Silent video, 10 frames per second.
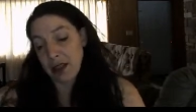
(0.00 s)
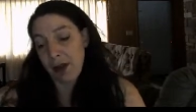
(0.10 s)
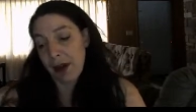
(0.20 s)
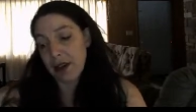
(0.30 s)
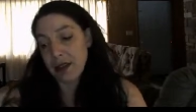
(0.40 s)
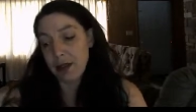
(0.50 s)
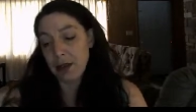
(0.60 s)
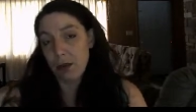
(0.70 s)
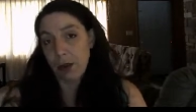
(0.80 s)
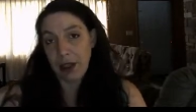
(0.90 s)
as far
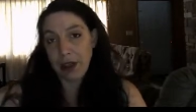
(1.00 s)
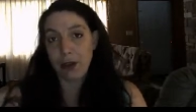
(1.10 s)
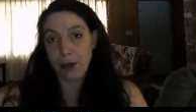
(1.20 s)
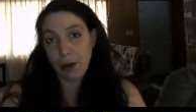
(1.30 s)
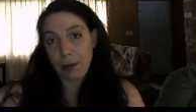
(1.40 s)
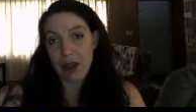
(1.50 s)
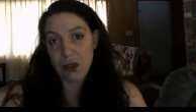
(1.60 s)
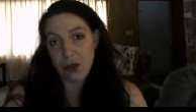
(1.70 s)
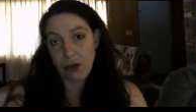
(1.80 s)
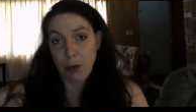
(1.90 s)
as working on your
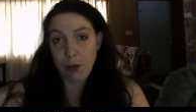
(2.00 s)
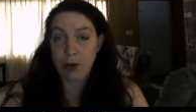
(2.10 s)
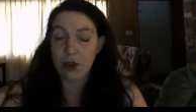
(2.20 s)
manuscript,